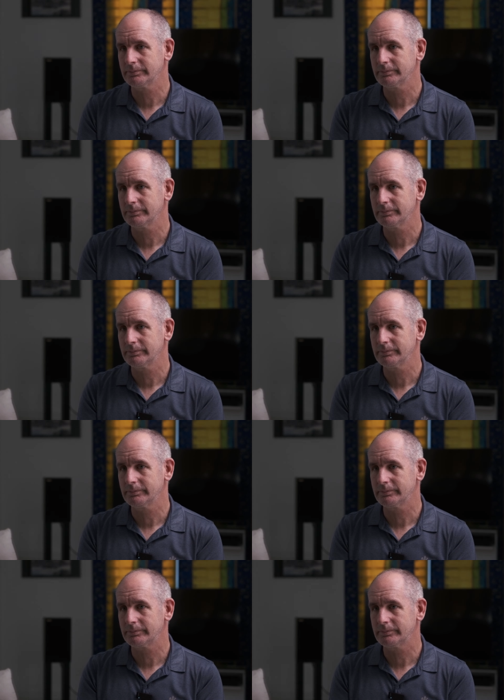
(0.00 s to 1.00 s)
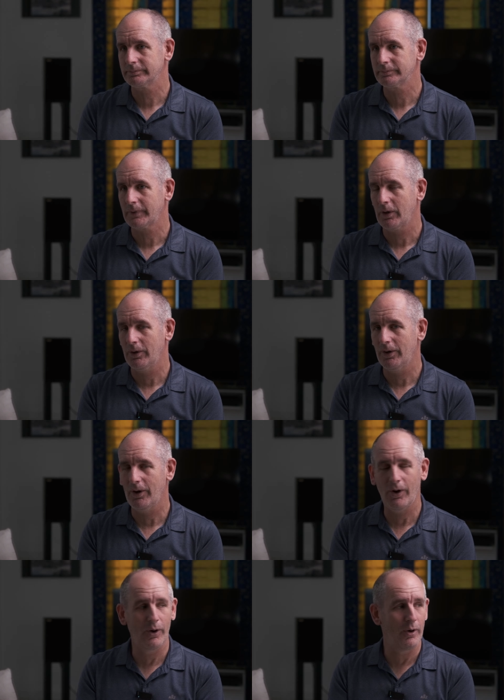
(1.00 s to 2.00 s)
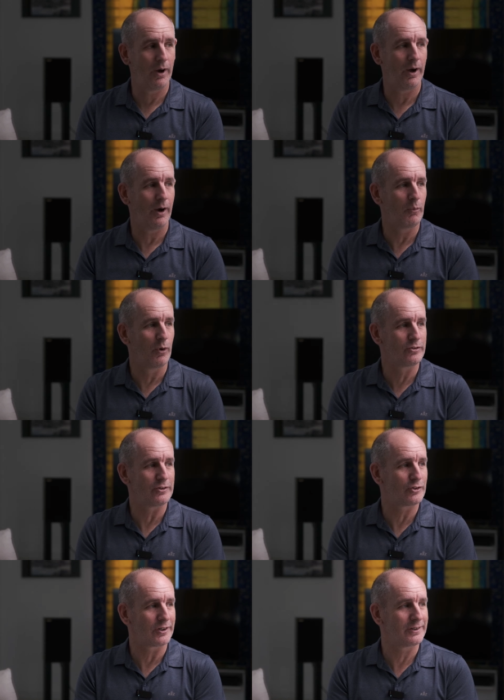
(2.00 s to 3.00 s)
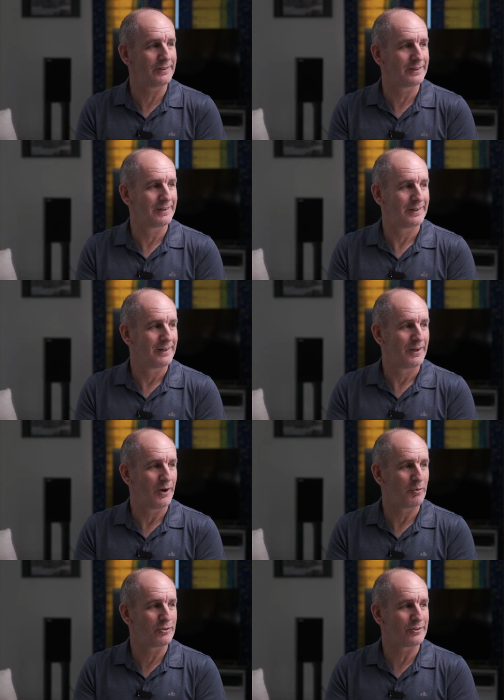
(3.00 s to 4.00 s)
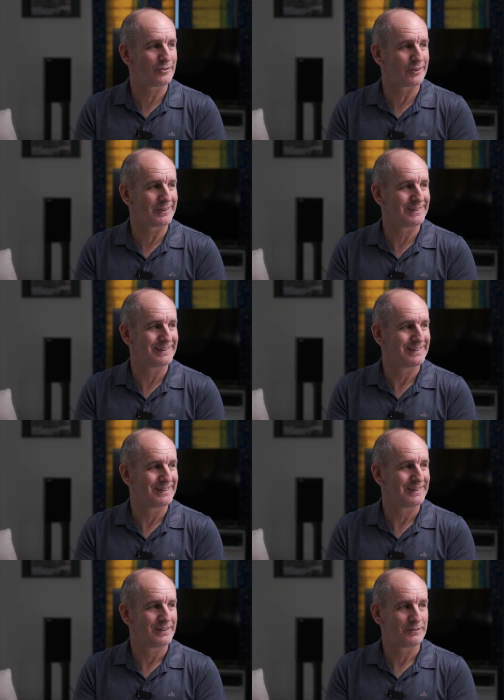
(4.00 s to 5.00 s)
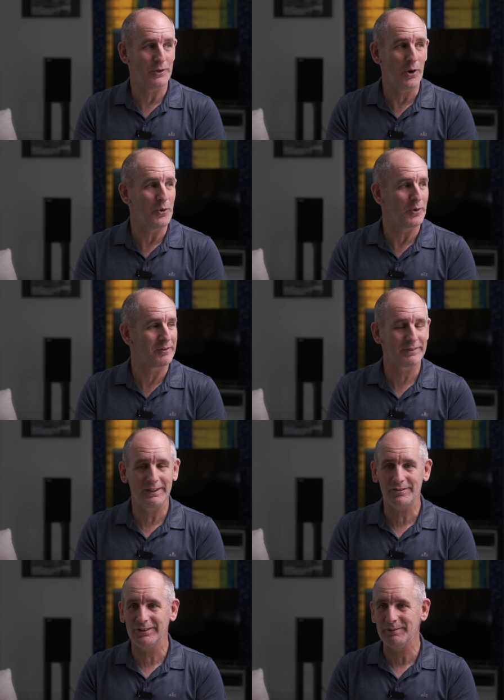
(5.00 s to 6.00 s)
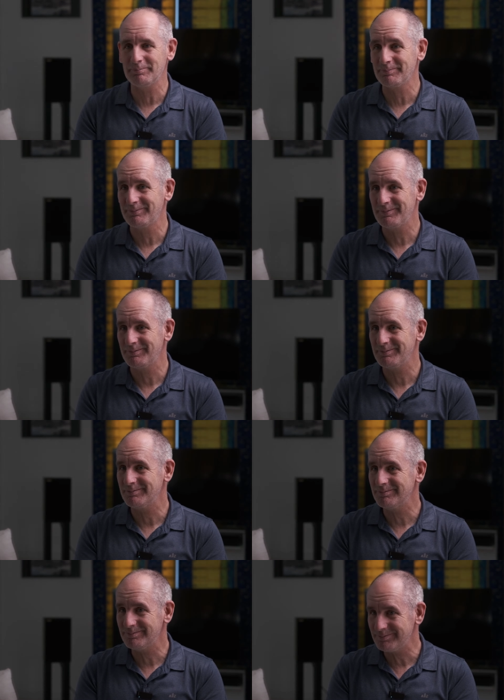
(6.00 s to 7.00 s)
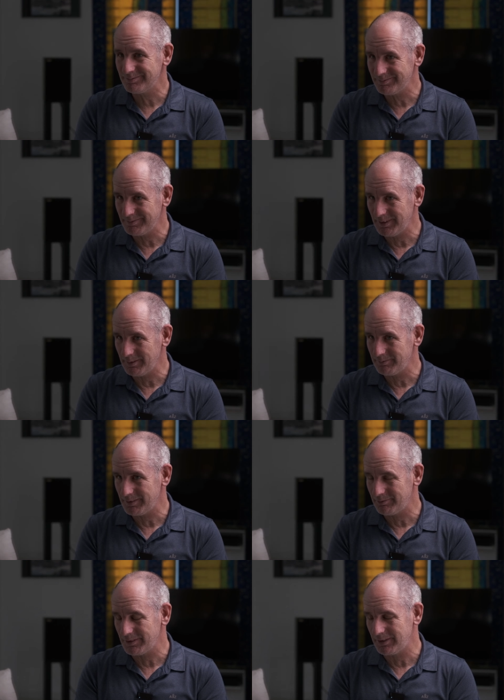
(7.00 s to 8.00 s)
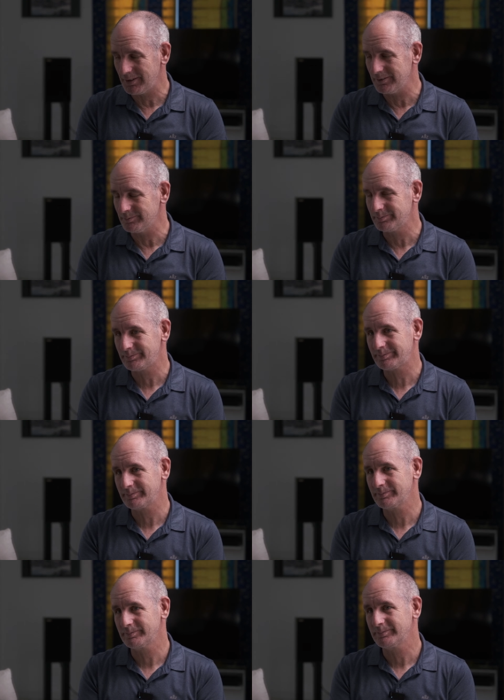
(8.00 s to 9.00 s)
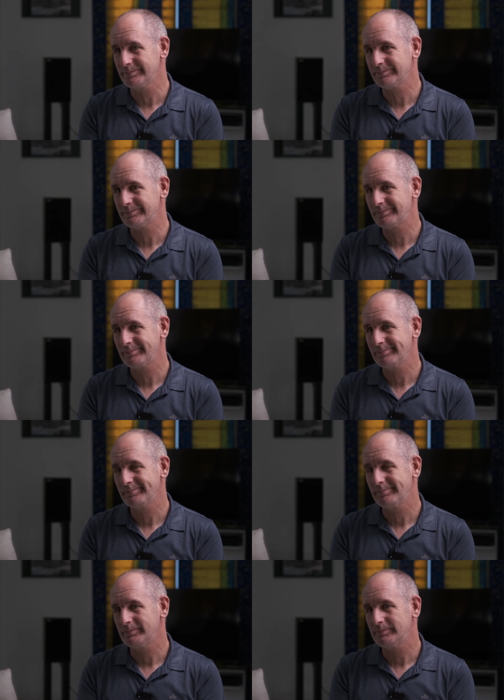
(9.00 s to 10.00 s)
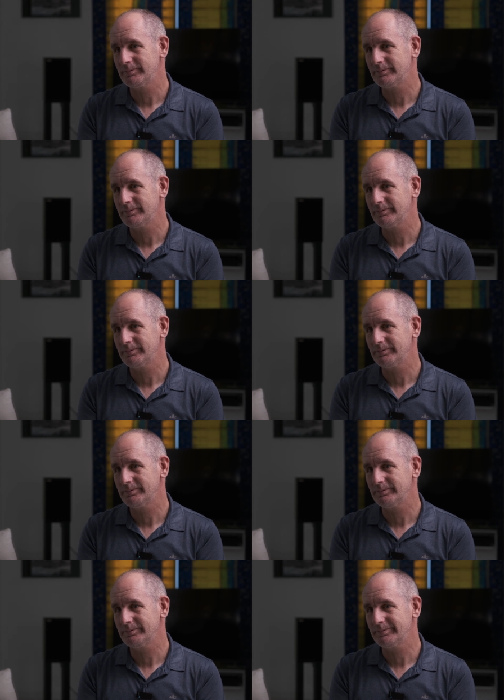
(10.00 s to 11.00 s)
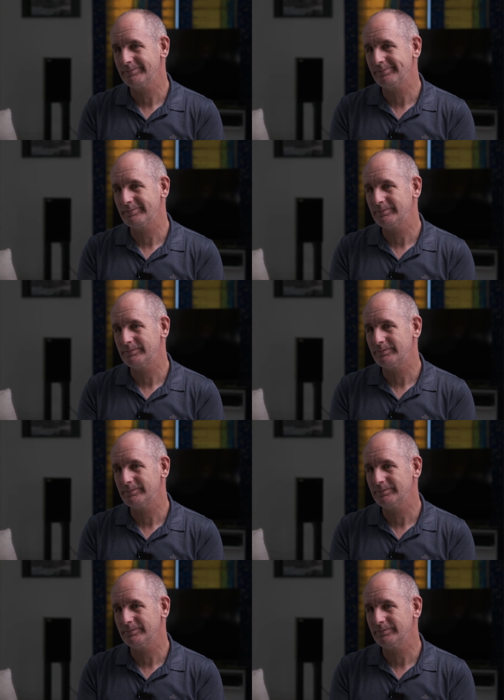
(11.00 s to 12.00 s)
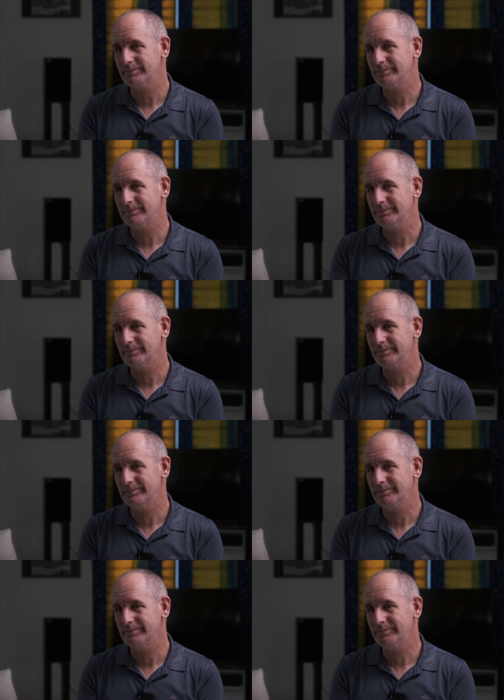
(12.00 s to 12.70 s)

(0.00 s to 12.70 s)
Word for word: a trucker as the Americans I, say. I was a trucker. HGV. Oh, you still got your license, haven't you? No, I've let it slip. You let your license slip. Okay, well, for UK uh, viewers, uh, yours is called an HGV,